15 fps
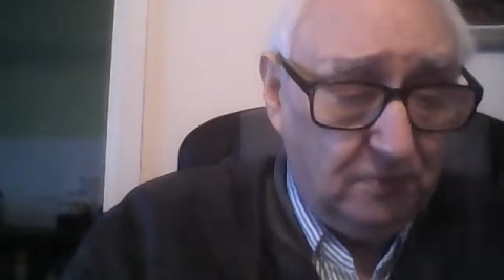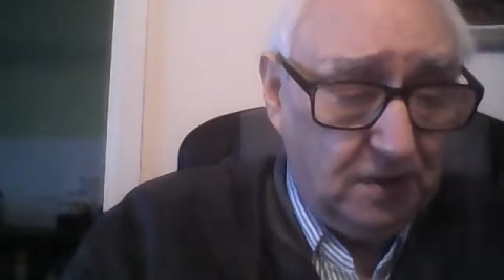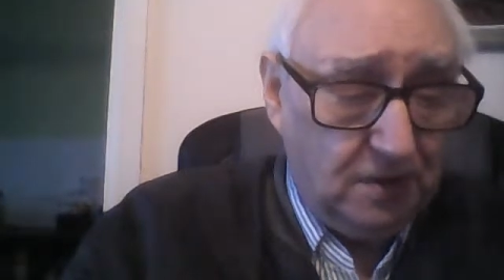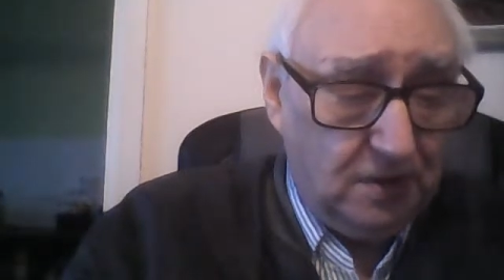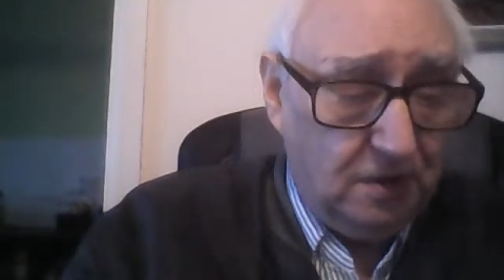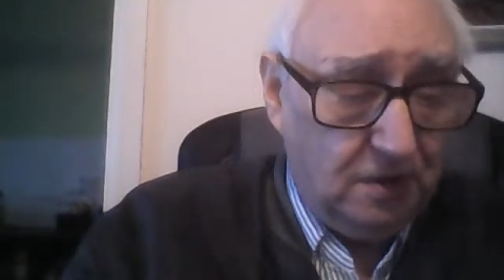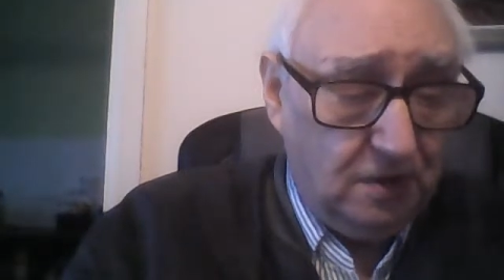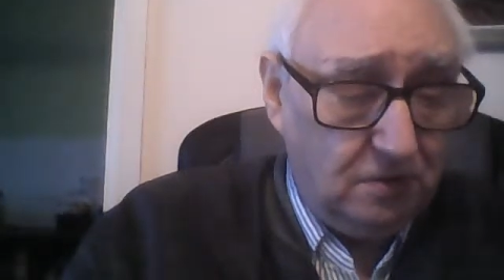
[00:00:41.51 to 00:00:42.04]

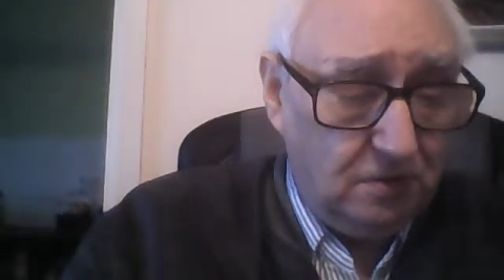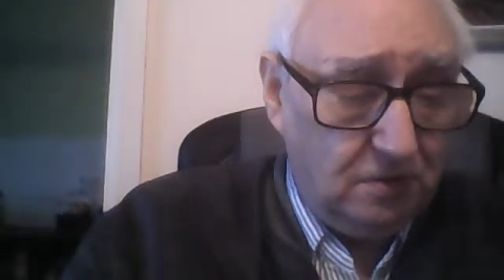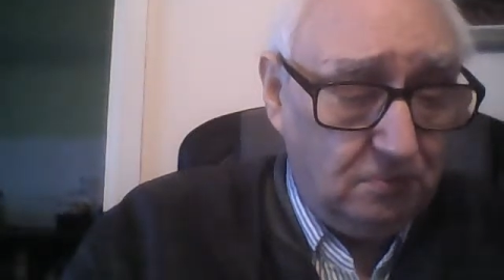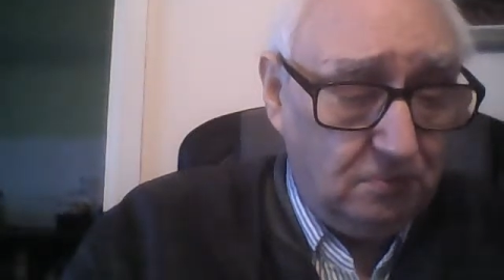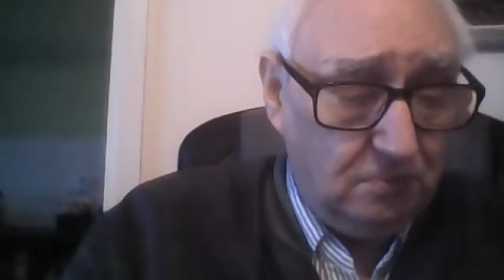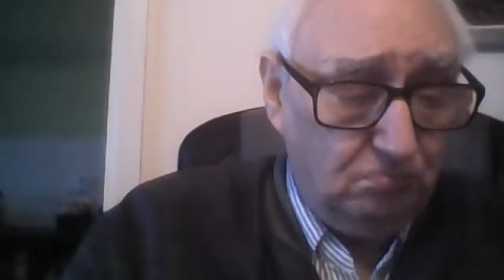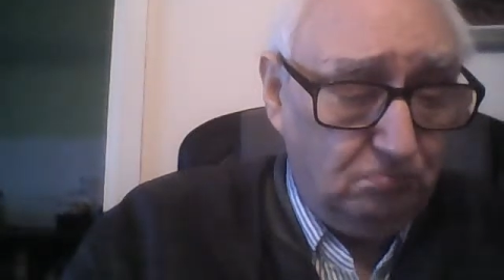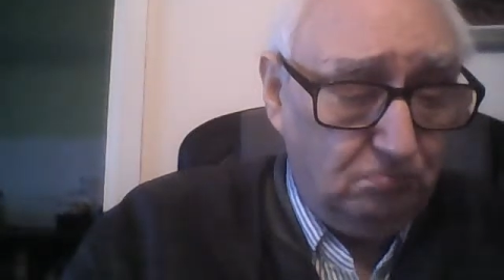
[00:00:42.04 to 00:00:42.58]
Uh,
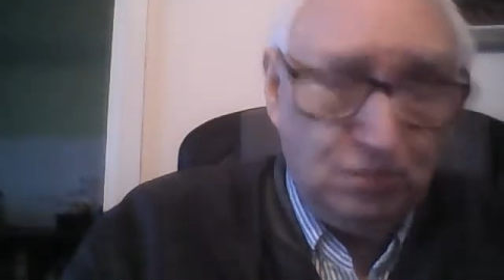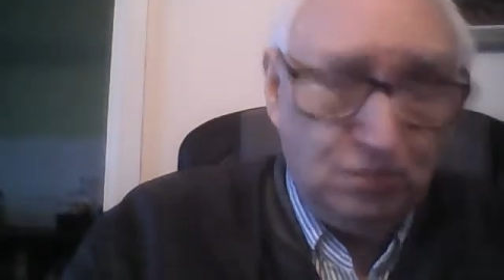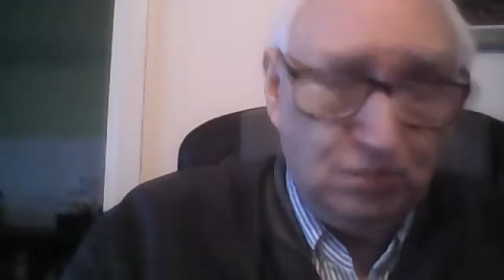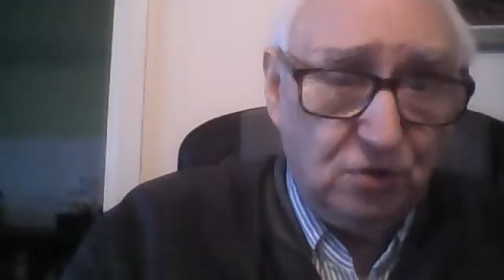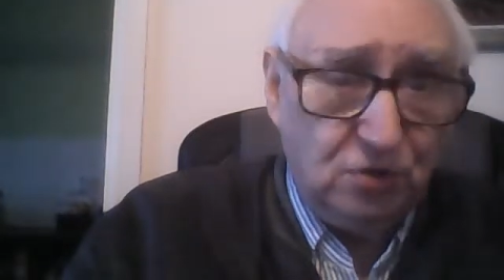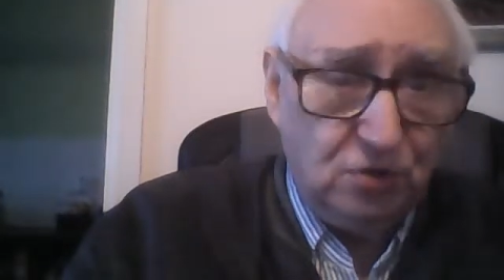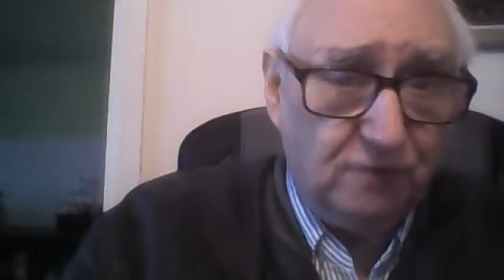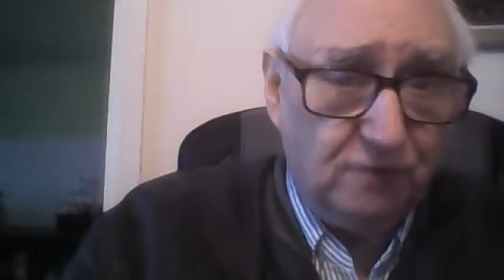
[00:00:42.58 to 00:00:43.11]
we
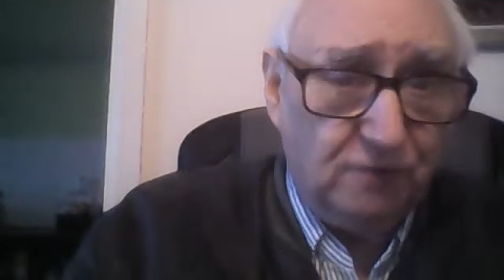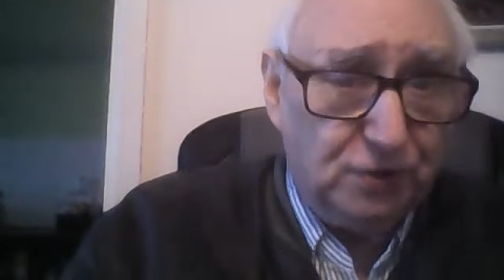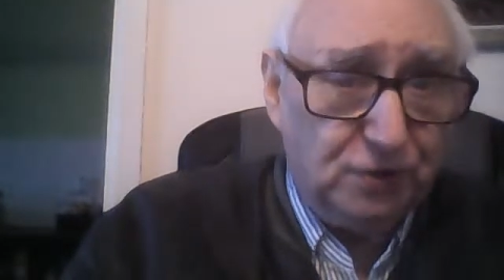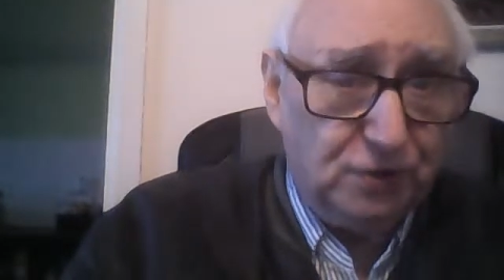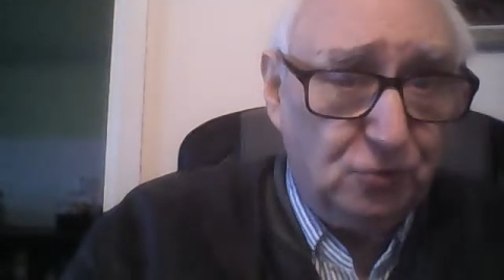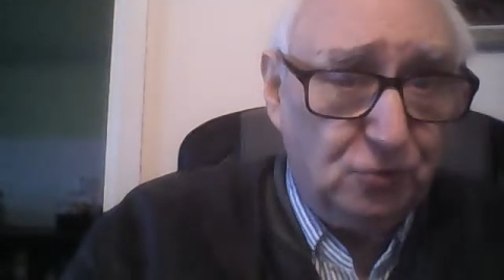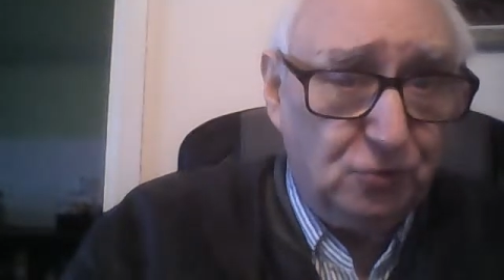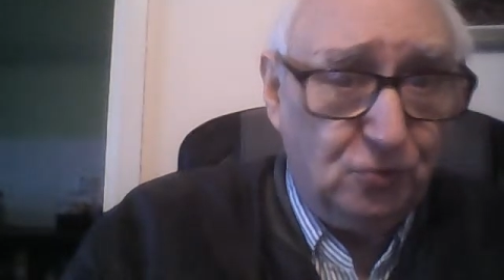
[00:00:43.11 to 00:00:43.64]
don't often
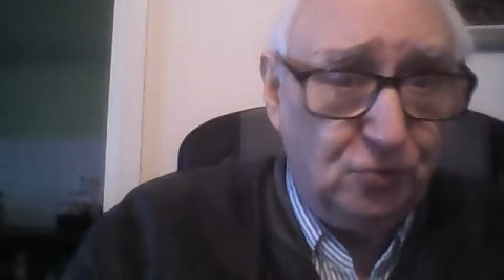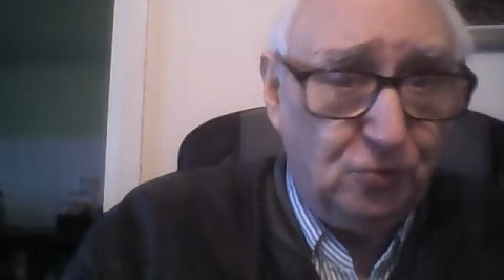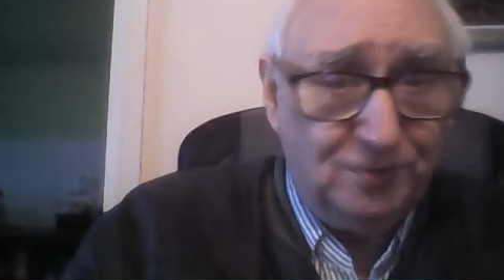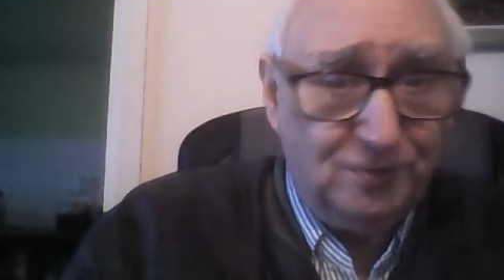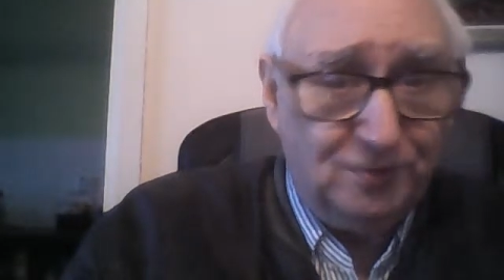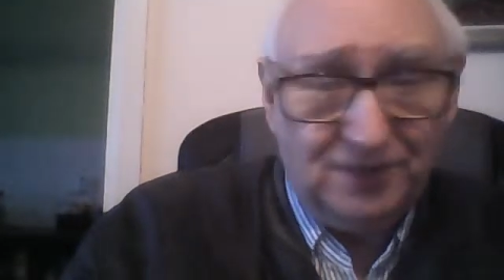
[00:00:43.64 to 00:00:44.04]
do